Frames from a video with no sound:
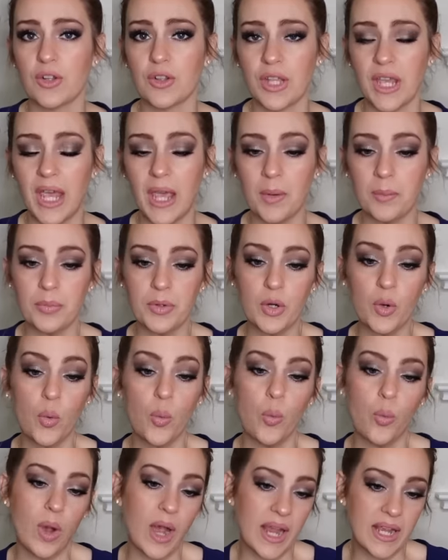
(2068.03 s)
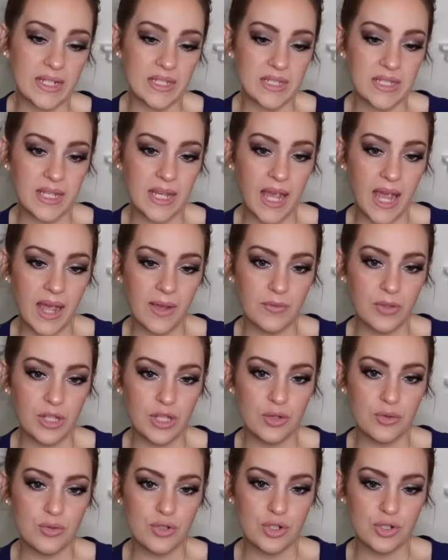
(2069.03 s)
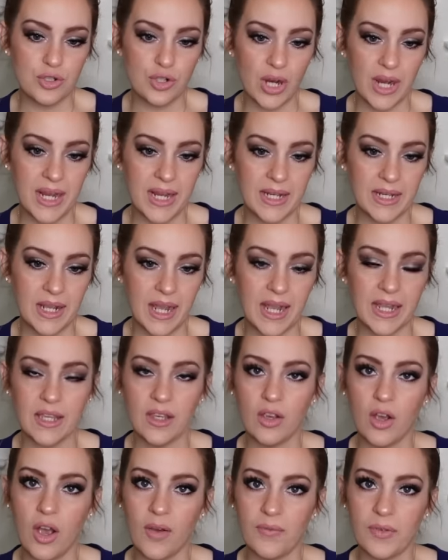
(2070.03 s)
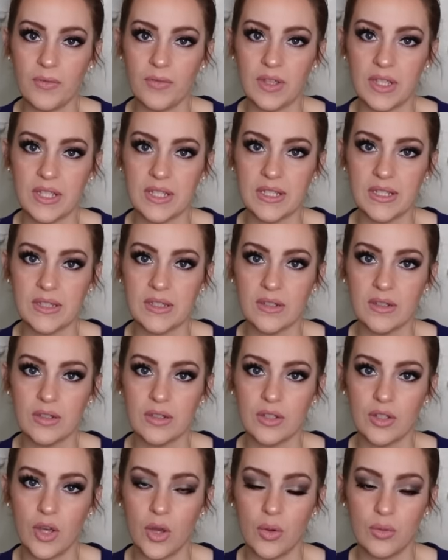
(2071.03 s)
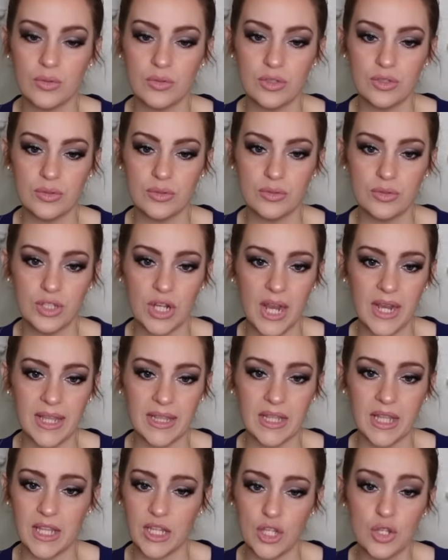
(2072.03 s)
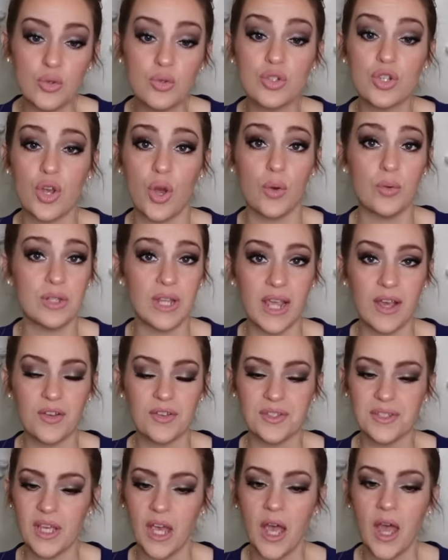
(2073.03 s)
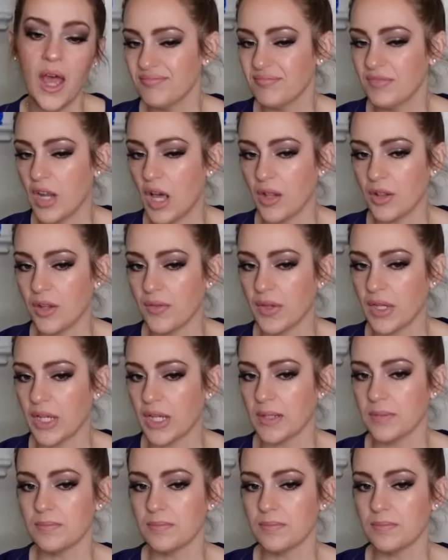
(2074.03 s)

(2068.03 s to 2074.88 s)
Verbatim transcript: Camper, why does he have a huge train hanging off of his coat jacket, like huge coattails? Not loving it.